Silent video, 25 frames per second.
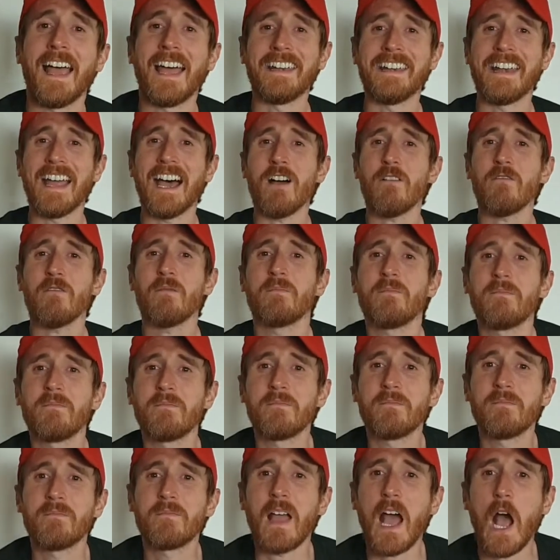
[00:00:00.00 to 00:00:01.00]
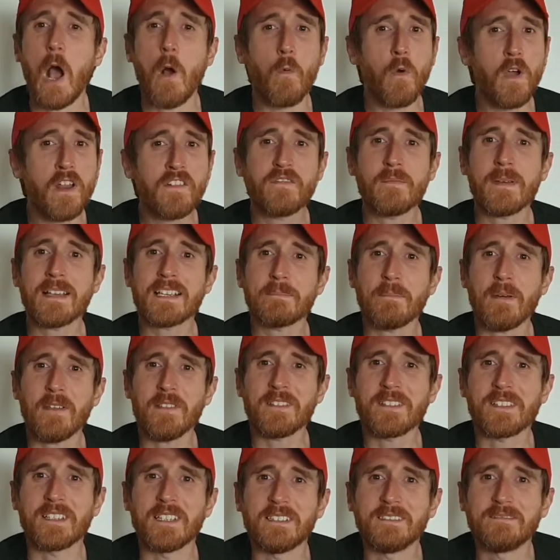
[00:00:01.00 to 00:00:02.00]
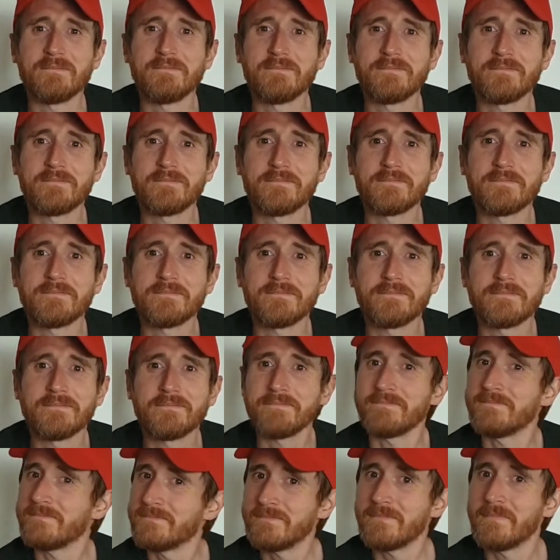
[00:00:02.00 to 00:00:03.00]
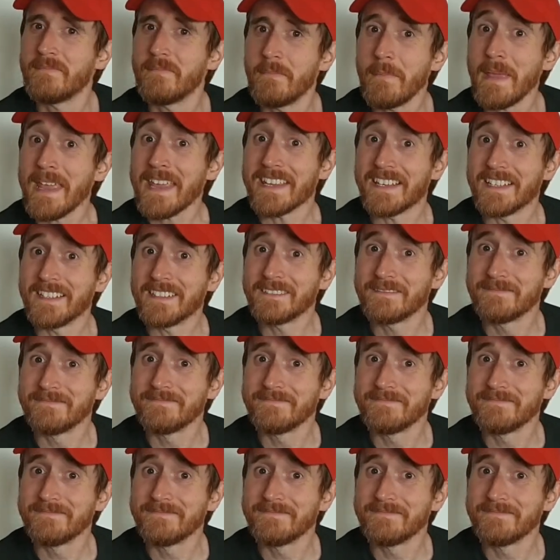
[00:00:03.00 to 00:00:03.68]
And now, a word from our sponsor. Me.